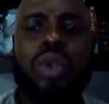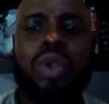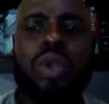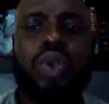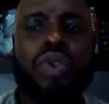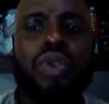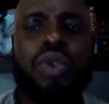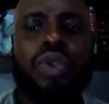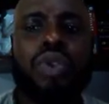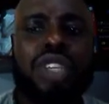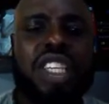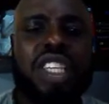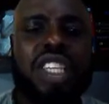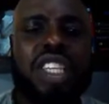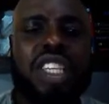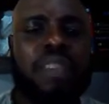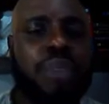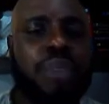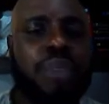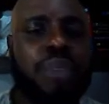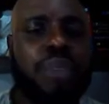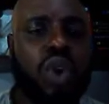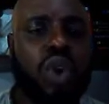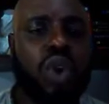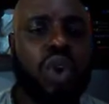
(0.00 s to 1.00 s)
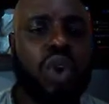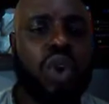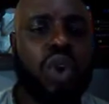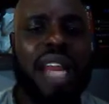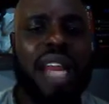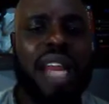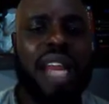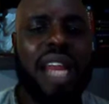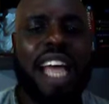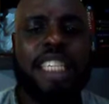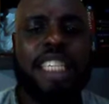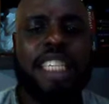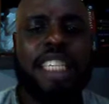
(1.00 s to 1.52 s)
to receive
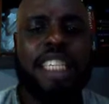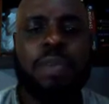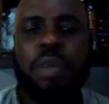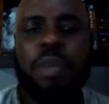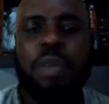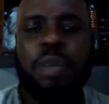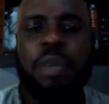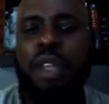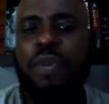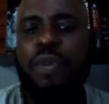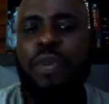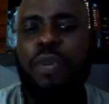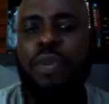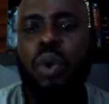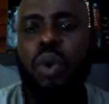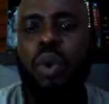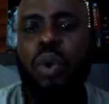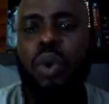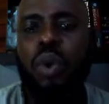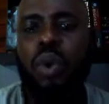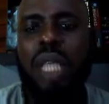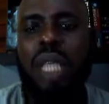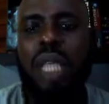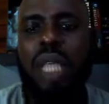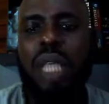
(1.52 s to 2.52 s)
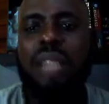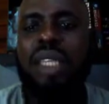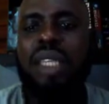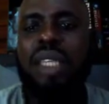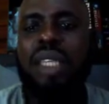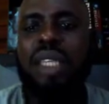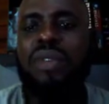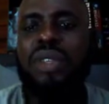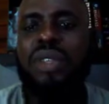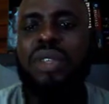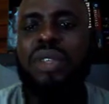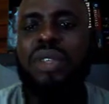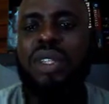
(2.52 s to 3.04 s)
Bitcoin as payment for goods and
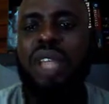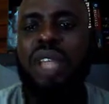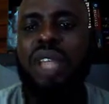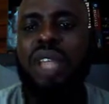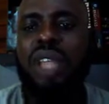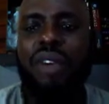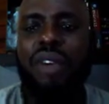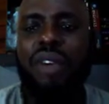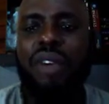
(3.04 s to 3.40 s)
services